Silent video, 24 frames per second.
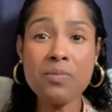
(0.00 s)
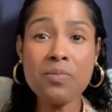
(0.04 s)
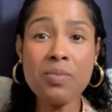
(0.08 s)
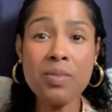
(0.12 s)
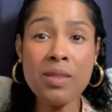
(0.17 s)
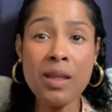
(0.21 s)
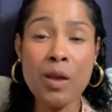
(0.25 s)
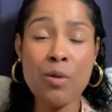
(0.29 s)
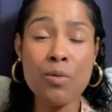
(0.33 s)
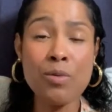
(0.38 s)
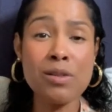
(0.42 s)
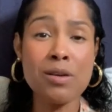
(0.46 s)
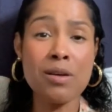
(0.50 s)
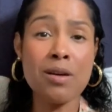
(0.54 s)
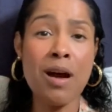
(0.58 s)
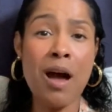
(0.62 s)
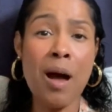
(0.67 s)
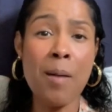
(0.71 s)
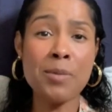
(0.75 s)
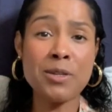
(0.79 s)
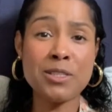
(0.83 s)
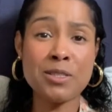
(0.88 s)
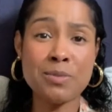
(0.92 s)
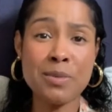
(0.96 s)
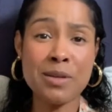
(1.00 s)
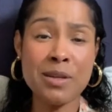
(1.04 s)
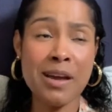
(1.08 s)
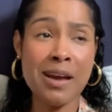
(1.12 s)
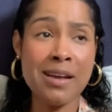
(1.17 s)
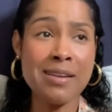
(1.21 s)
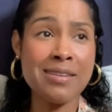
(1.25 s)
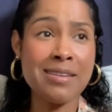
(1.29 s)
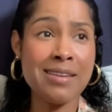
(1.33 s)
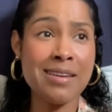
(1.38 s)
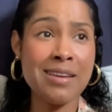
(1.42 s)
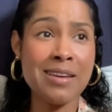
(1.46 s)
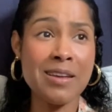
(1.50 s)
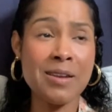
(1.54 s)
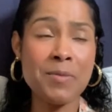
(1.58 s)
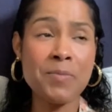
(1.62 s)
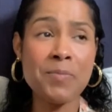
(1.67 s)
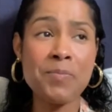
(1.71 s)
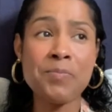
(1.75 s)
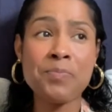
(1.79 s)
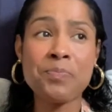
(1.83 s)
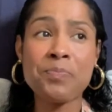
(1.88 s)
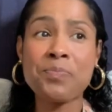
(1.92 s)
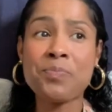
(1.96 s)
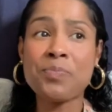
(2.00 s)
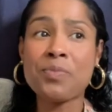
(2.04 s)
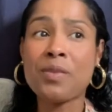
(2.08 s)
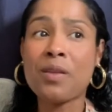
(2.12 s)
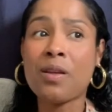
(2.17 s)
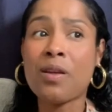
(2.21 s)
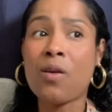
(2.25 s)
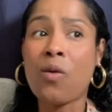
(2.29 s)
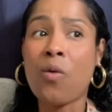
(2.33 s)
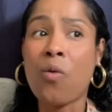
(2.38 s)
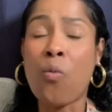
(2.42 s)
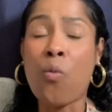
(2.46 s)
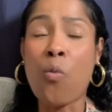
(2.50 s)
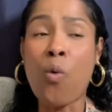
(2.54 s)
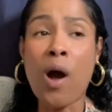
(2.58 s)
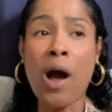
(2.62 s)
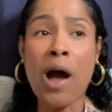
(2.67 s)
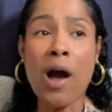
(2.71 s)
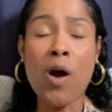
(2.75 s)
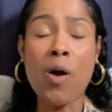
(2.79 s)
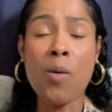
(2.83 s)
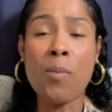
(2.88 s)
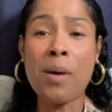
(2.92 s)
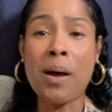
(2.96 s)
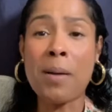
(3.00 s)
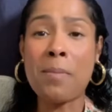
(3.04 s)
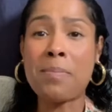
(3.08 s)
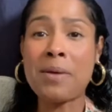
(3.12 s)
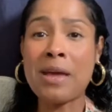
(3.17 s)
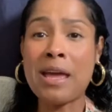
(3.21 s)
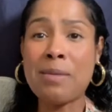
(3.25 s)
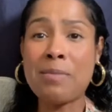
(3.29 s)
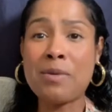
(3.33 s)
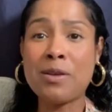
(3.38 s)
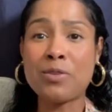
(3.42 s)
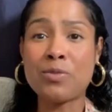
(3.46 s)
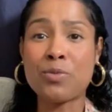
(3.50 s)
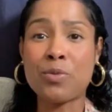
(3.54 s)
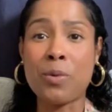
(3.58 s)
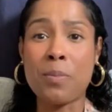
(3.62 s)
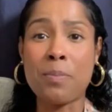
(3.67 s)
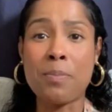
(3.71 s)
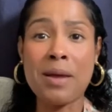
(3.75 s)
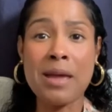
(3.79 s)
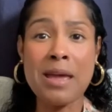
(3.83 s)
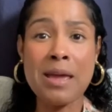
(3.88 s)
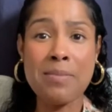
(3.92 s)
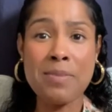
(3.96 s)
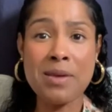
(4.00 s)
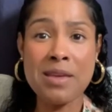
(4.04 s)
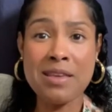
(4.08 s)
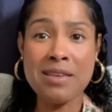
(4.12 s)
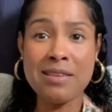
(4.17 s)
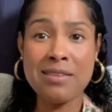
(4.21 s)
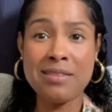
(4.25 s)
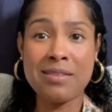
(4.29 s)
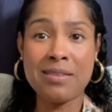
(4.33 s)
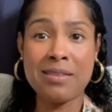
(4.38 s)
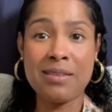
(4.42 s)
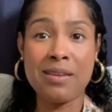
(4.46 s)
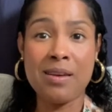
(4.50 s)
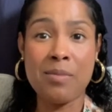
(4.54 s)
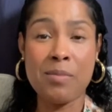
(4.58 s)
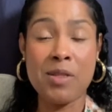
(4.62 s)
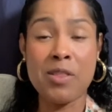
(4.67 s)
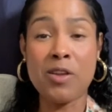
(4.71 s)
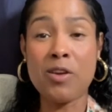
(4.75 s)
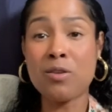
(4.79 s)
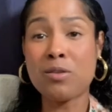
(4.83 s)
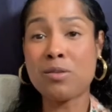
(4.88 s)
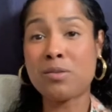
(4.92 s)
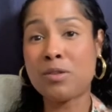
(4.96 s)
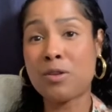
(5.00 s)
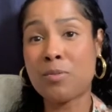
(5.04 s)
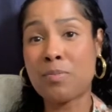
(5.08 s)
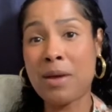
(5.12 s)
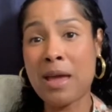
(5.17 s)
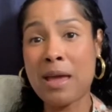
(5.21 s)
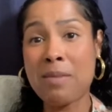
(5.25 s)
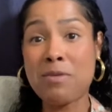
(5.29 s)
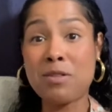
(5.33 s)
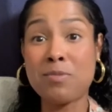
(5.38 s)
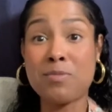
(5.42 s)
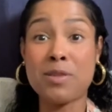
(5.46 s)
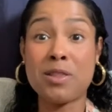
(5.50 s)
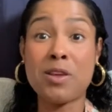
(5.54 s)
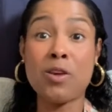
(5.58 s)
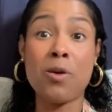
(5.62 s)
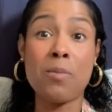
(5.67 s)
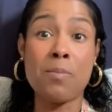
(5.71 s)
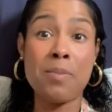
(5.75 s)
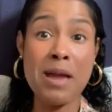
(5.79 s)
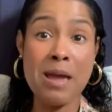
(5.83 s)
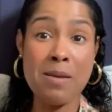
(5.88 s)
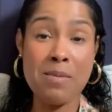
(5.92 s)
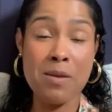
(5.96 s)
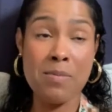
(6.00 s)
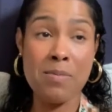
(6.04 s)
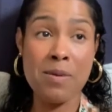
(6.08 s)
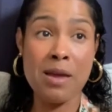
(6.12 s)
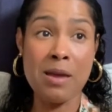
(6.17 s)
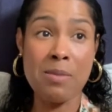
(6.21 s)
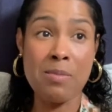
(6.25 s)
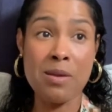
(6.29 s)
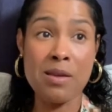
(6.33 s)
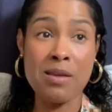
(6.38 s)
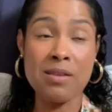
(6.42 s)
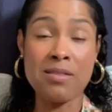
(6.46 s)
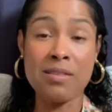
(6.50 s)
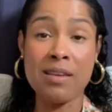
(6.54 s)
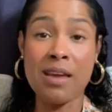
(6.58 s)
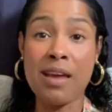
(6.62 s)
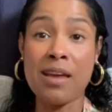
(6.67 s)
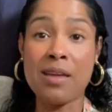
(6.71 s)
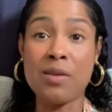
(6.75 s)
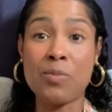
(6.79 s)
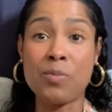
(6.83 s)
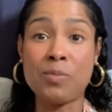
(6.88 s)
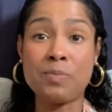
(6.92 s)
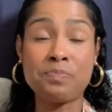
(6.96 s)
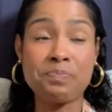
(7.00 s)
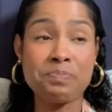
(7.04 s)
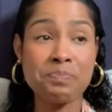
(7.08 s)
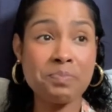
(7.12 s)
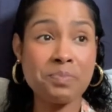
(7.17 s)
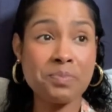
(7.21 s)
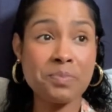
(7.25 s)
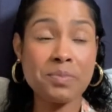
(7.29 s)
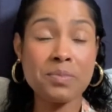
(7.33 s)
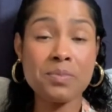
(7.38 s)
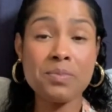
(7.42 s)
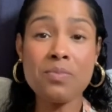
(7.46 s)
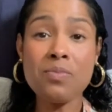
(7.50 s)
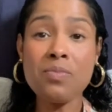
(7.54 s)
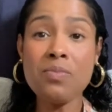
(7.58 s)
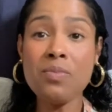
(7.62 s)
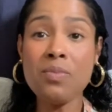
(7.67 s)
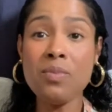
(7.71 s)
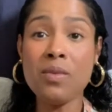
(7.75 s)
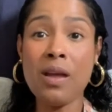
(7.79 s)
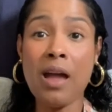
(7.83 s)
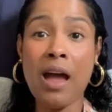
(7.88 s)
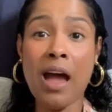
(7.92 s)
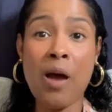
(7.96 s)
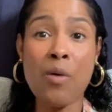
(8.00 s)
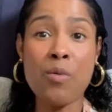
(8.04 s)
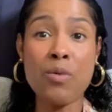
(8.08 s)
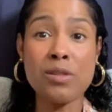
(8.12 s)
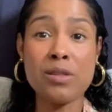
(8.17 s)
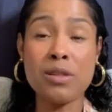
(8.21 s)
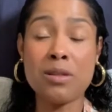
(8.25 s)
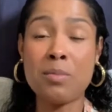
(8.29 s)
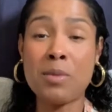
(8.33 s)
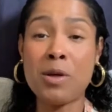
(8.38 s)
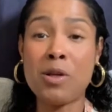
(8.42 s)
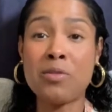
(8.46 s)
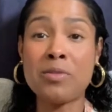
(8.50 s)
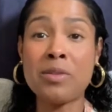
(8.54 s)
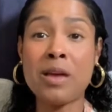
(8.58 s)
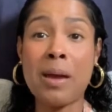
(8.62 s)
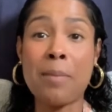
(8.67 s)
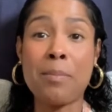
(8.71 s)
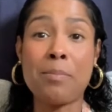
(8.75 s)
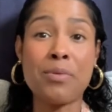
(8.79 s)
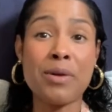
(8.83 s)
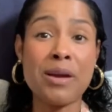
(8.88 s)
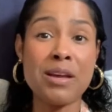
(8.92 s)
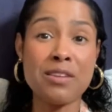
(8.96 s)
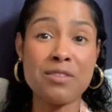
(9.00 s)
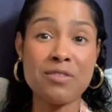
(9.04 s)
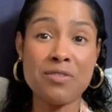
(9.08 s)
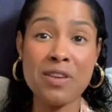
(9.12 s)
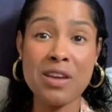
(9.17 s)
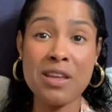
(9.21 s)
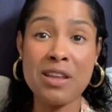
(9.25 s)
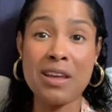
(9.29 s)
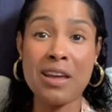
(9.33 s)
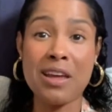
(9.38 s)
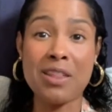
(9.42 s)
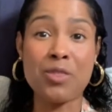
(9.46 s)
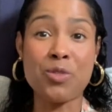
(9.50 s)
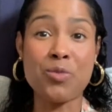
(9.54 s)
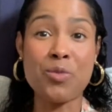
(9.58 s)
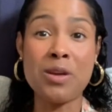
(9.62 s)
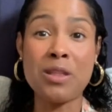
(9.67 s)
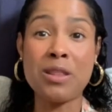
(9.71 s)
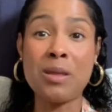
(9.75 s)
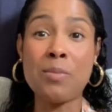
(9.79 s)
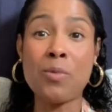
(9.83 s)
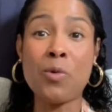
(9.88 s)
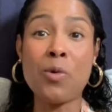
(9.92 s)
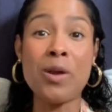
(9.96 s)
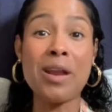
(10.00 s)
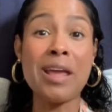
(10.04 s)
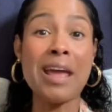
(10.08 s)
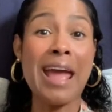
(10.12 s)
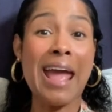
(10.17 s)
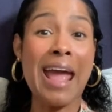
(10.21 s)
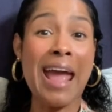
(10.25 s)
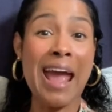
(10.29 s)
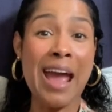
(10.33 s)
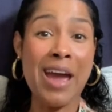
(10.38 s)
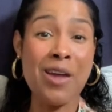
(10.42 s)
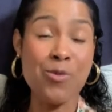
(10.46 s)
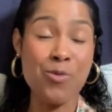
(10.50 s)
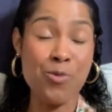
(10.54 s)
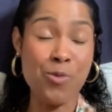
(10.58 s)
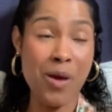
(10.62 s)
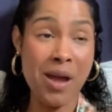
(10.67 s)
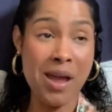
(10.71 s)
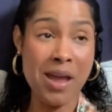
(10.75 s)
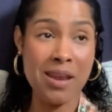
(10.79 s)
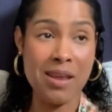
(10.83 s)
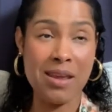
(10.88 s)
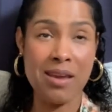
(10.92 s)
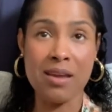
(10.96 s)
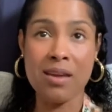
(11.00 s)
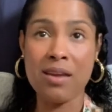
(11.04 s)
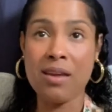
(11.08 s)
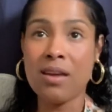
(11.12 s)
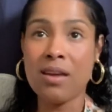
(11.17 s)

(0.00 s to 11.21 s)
There was an accomplishment I did while my babies were babies. They're still babies, but they were babies. And I was in the middle of the night breastfeeding at 3 a.m. and writing.